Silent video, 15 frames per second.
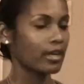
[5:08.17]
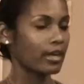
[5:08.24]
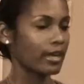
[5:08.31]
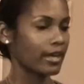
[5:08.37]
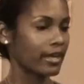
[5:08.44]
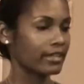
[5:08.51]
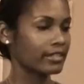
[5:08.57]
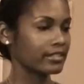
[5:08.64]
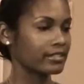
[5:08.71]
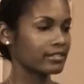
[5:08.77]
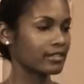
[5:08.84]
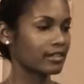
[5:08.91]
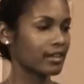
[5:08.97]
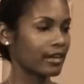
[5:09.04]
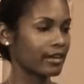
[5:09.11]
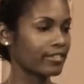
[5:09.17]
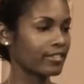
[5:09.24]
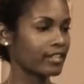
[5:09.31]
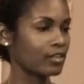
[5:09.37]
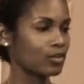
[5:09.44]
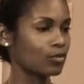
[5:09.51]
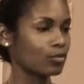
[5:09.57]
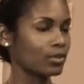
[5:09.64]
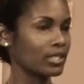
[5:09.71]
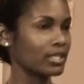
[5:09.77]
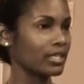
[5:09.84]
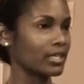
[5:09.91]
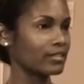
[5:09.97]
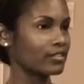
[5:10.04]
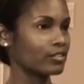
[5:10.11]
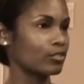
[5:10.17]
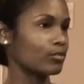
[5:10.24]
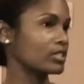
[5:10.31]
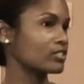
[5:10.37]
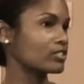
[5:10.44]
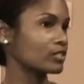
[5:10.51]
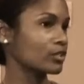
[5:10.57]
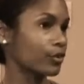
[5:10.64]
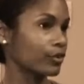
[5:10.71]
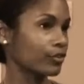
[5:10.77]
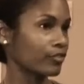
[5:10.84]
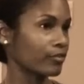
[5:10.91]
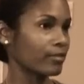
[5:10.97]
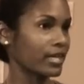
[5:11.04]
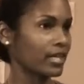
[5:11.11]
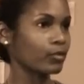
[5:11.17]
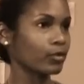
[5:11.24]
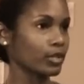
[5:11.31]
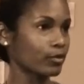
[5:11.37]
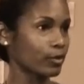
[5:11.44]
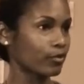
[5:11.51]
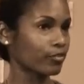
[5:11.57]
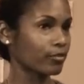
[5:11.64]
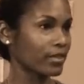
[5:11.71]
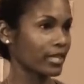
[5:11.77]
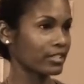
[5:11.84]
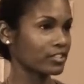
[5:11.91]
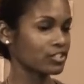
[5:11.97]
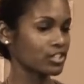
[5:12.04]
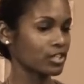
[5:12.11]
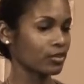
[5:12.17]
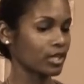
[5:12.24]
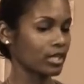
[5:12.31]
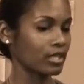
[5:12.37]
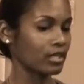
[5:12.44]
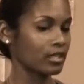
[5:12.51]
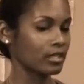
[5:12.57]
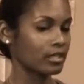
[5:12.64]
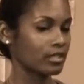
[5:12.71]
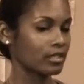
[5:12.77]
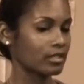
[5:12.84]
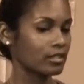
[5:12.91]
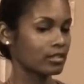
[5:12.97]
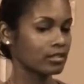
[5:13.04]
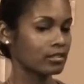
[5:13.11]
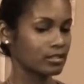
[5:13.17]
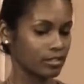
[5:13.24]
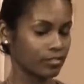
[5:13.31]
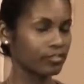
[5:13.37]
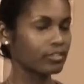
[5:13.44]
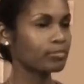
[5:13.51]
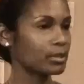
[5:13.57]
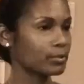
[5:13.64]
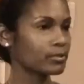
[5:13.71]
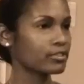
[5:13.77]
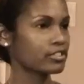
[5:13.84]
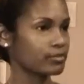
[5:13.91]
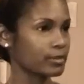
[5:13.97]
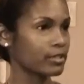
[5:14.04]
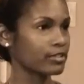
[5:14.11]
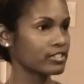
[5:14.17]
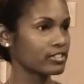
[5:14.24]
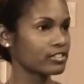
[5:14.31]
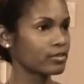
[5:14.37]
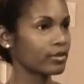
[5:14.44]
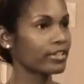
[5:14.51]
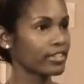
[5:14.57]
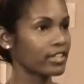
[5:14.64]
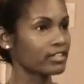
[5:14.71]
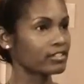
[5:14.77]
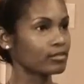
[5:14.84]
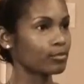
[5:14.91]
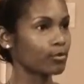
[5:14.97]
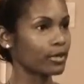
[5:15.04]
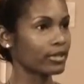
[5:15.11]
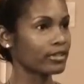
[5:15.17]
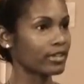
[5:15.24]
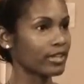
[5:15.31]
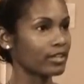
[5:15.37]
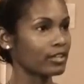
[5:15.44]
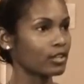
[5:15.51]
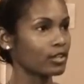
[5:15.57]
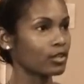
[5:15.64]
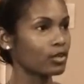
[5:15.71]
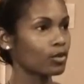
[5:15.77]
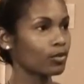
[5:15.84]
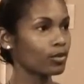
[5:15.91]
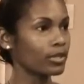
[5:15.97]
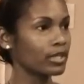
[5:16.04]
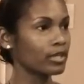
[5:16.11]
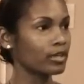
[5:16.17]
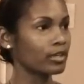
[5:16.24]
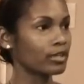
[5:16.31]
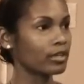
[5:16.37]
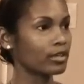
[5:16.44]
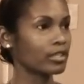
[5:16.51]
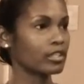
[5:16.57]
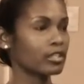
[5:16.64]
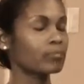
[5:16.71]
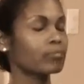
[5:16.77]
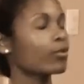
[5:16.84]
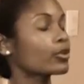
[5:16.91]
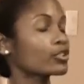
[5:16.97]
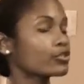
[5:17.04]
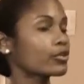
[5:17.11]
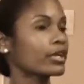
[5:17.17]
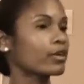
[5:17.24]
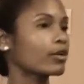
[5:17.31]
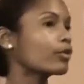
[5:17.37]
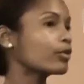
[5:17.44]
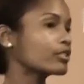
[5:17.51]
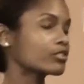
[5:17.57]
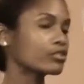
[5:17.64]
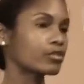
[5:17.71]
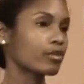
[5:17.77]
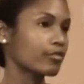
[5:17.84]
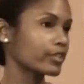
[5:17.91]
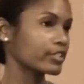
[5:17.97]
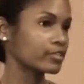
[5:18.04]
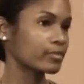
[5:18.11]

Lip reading: And I think we as humans learn from that and we grow from that, sharing different people's experiences. So I think it's important that we can portray our own as truthfully as